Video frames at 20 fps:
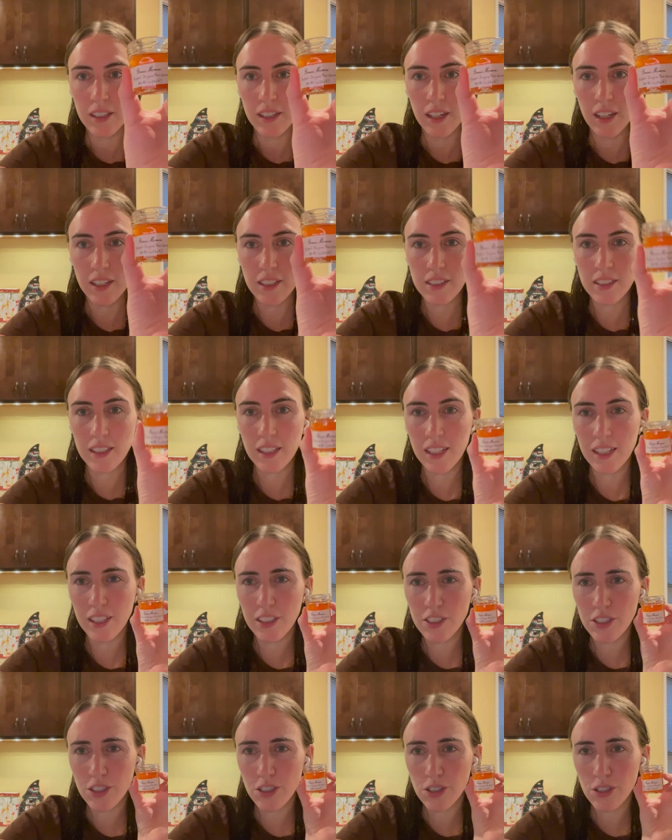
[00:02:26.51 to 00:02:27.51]
Honestly,
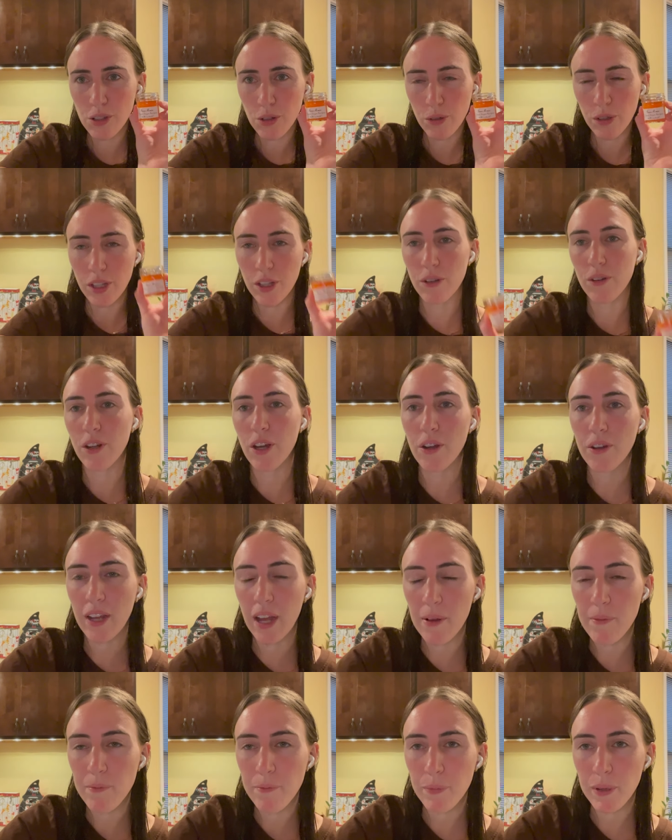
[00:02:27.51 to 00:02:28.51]
it's so cute.
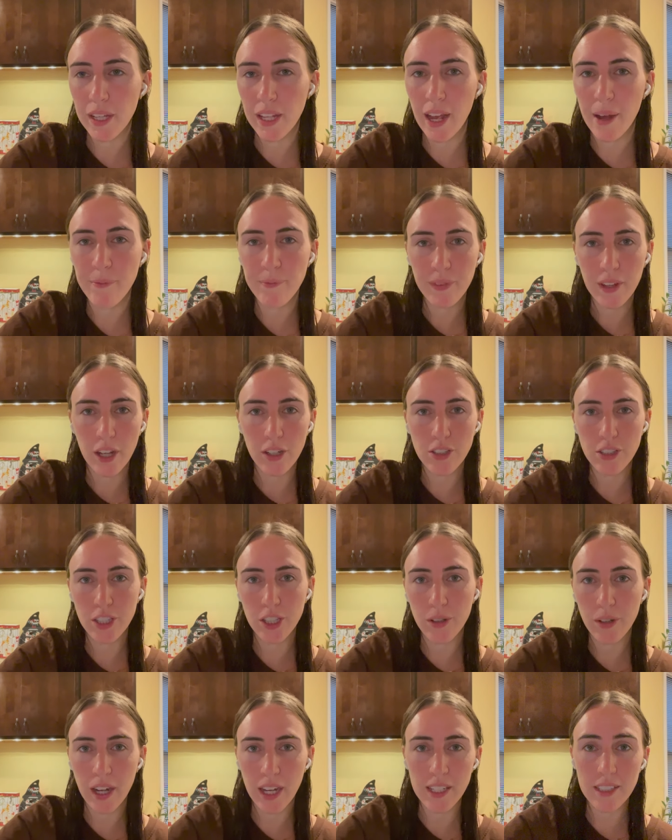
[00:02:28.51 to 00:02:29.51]
Okay, but yeah, I'll see
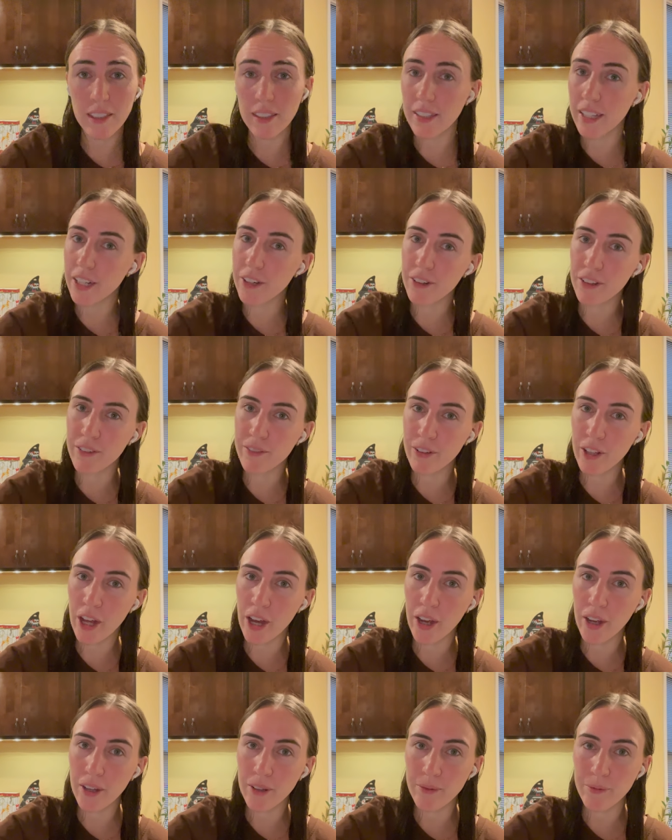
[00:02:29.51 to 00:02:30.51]
you guys later in the vlog.